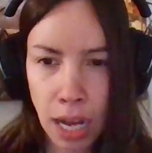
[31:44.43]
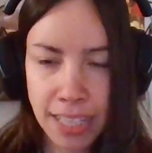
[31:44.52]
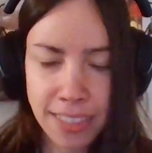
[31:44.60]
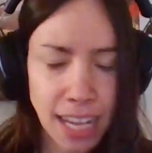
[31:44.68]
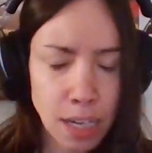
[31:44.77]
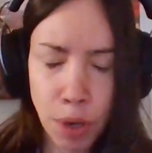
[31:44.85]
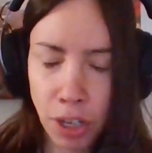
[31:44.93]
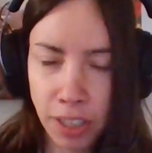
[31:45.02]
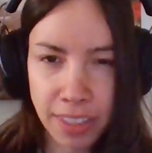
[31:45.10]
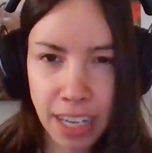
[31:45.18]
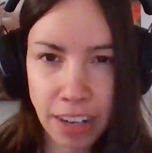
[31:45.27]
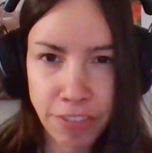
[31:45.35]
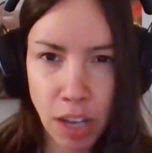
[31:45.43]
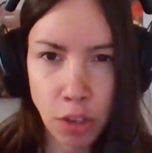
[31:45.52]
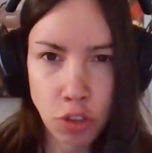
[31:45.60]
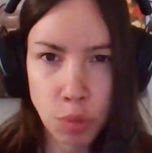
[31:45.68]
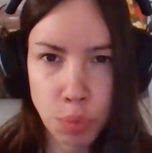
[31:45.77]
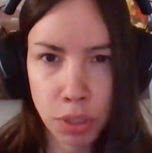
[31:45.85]
It's not a market that I
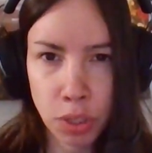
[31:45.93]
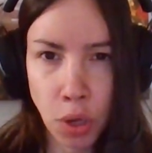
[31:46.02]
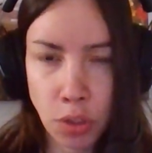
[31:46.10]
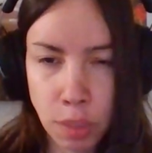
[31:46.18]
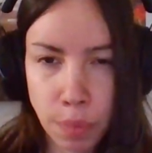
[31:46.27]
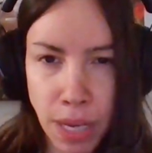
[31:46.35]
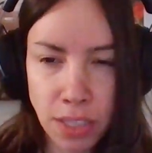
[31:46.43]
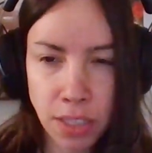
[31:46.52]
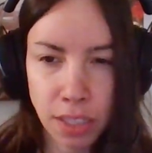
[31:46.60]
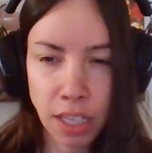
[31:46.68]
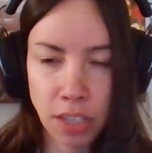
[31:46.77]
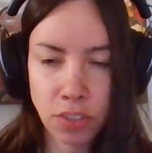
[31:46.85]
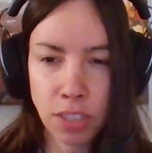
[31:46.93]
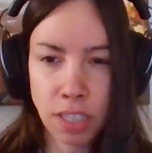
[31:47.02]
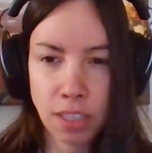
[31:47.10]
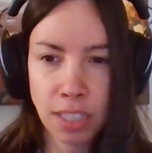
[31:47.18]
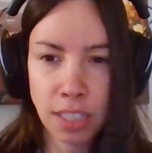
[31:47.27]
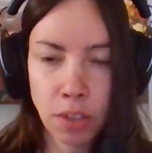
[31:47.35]
follow super closely. Basically,
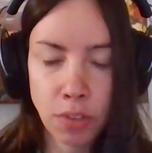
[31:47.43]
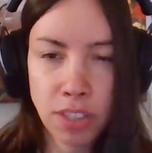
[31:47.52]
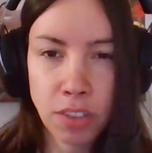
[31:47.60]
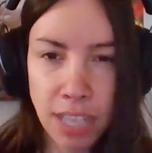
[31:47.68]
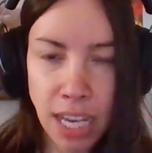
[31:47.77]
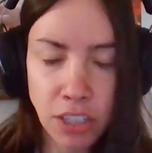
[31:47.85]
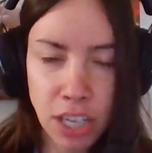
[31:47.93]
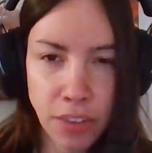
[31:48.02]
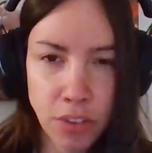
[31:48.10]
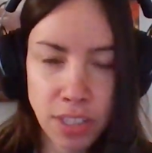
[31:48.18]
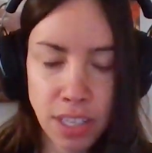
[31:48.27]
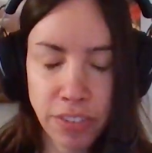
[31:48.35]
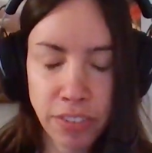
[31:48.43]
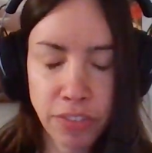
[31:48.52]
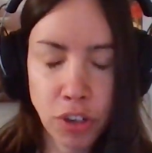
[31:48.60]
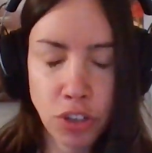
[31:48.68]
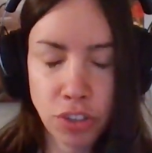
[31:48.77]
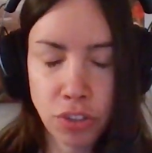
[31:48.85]
okay. There's different
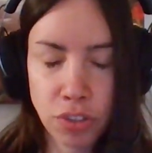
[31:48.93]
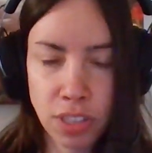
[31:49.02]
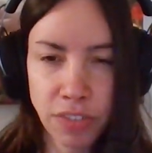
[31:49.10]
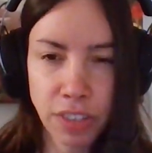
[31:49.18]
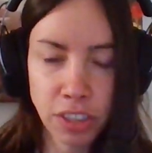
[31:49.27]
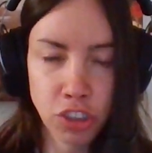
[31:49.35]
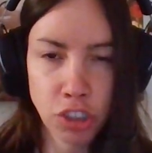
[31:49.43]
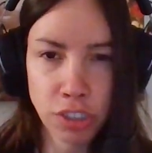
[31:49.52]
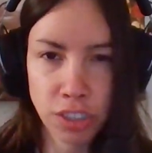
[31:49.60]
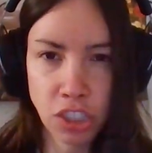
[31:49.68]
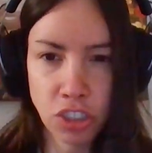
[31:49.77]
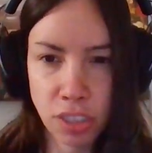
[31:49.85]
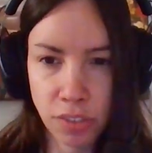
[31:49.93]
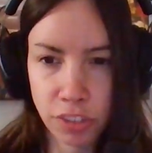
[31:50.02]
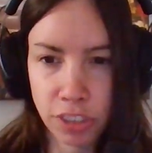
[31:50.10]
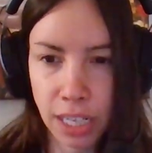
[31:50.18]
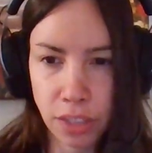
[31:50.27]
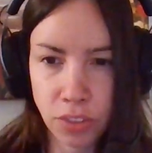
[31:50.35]
versions, there's different jurisdictions of
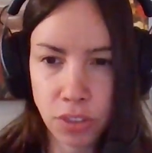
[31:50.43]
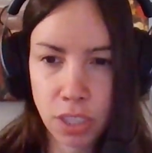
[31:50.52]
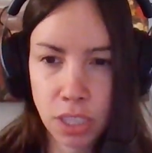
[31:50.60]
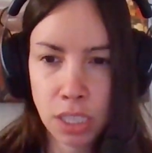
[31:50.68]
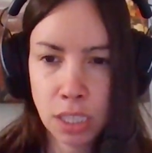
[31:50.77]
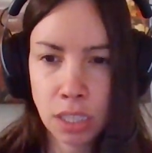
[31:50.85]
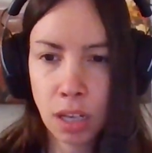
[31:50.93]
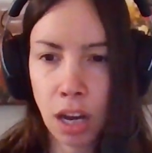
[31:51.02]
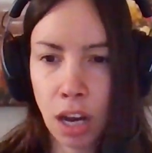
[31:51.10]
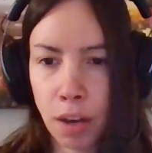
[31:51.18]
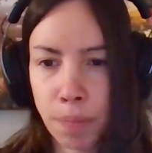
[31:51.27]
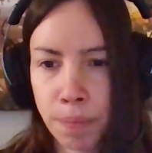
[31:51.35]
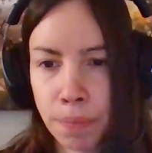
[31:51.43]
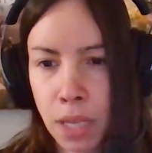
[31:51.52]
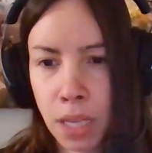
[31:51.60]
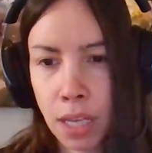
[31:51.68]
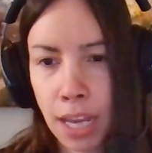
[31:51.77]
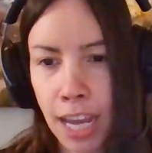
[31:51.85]
credits.
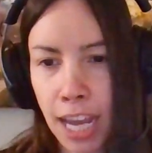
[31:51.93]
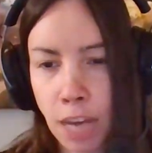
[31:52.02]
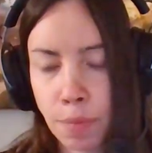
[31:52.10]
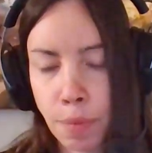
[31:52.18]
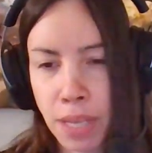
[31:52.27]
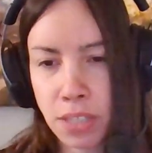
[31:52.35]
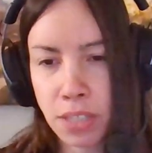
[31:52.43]
Because